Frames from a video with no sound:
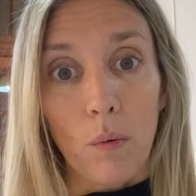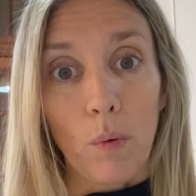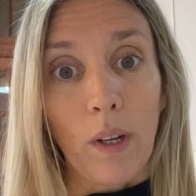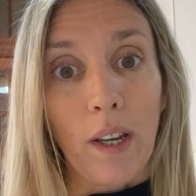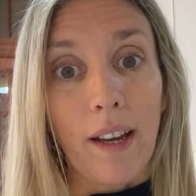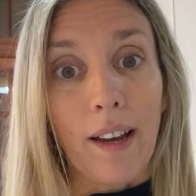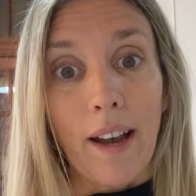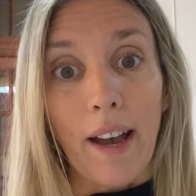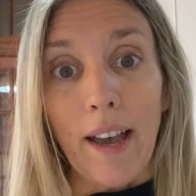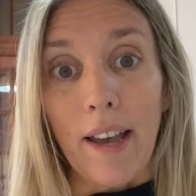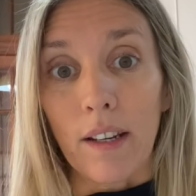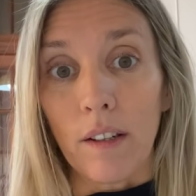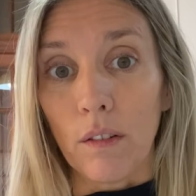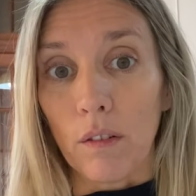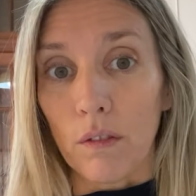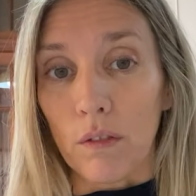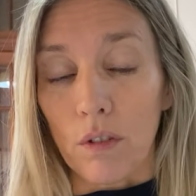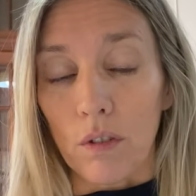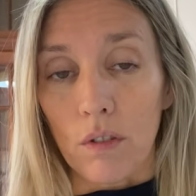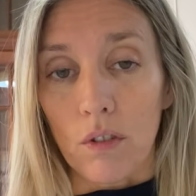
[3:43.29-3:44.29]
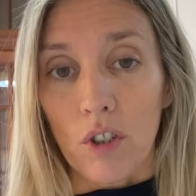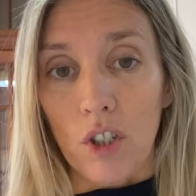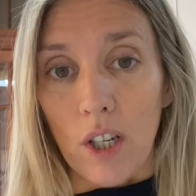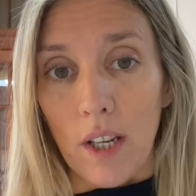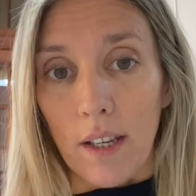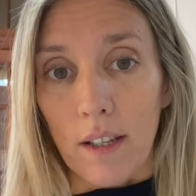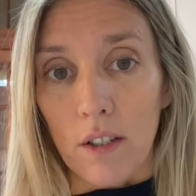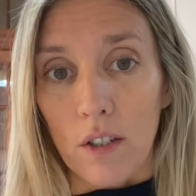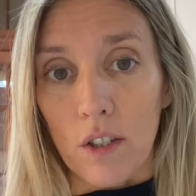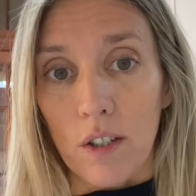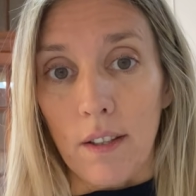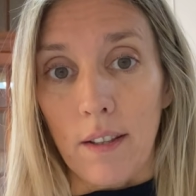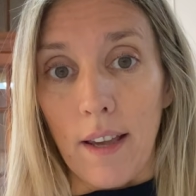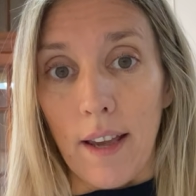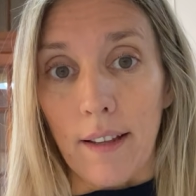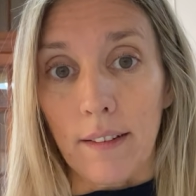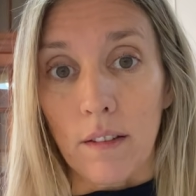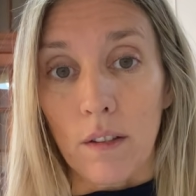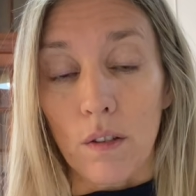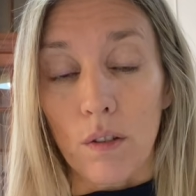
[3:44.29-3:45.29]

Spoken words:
We cannot change that.